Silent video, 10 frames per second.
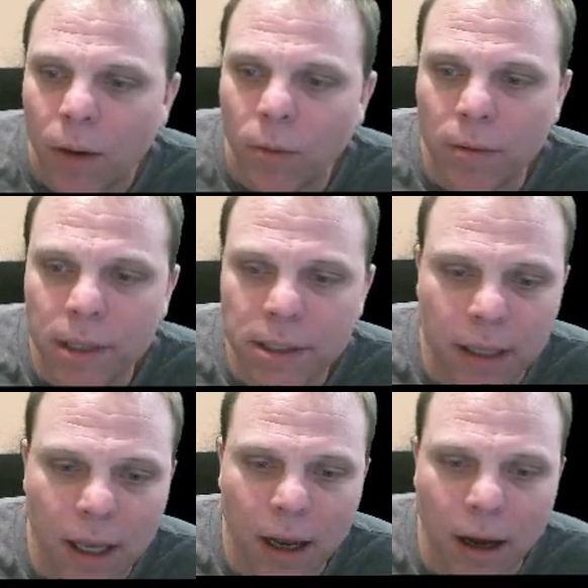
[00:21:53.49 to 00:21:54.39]
We're
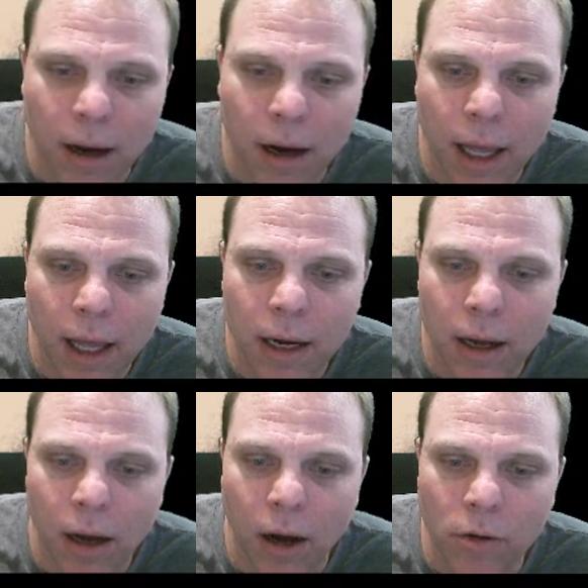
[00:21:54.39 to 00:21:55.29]
missing our
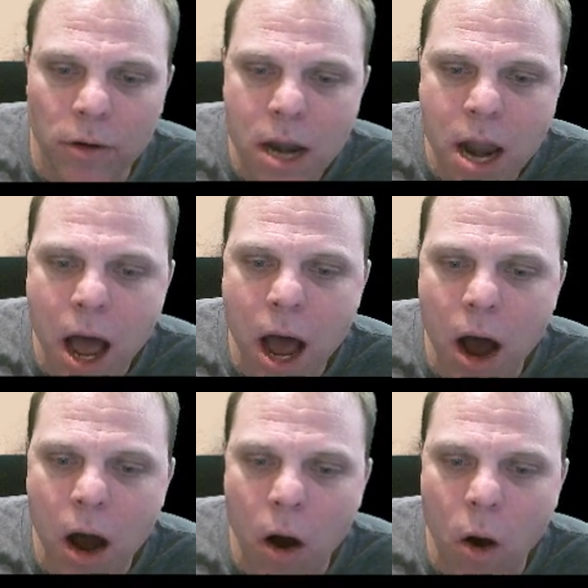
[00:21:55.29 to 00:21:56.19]
NO.
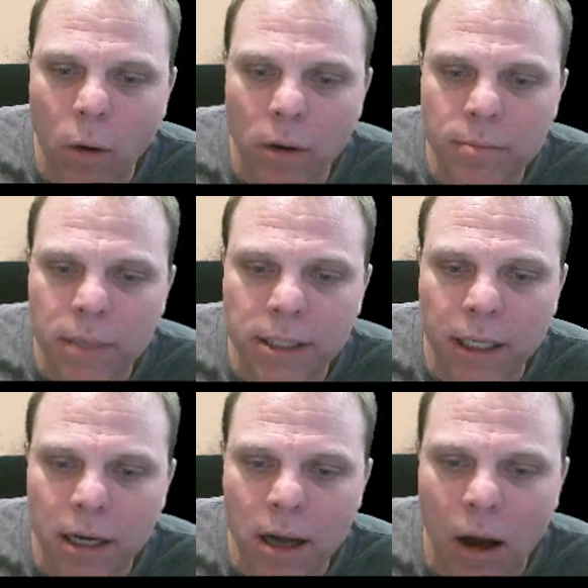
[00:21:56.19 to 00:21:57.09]
No, we're
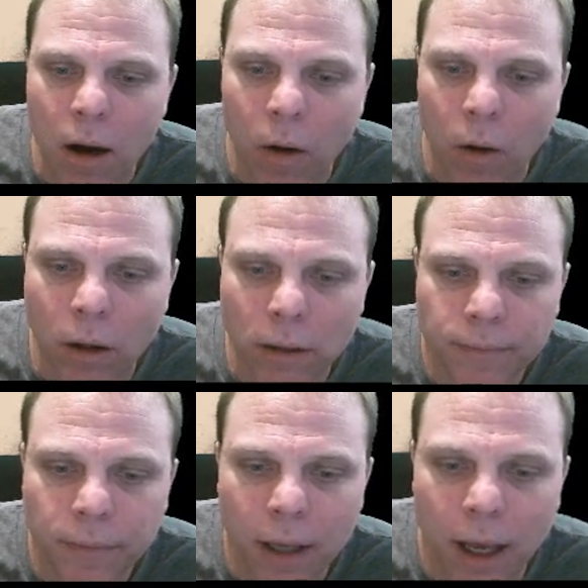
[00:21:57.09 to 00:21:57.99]
missing no.
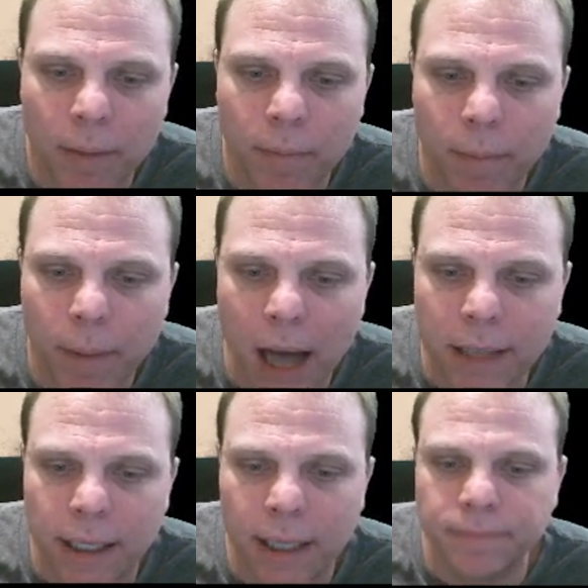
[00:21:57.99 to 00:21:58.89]
Okay,
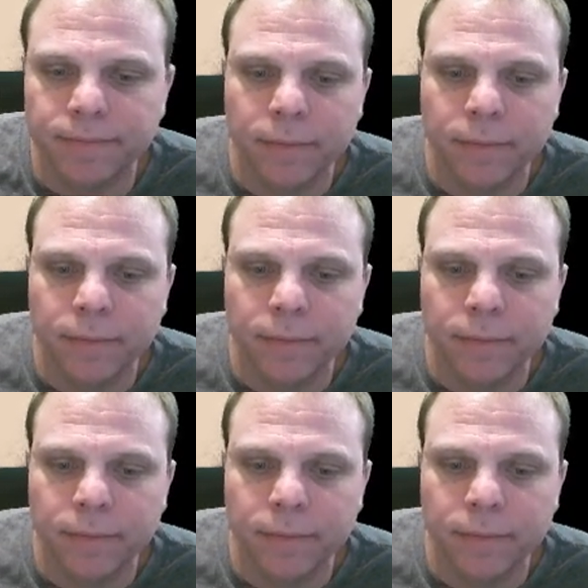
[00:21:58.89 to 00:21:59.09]
box it.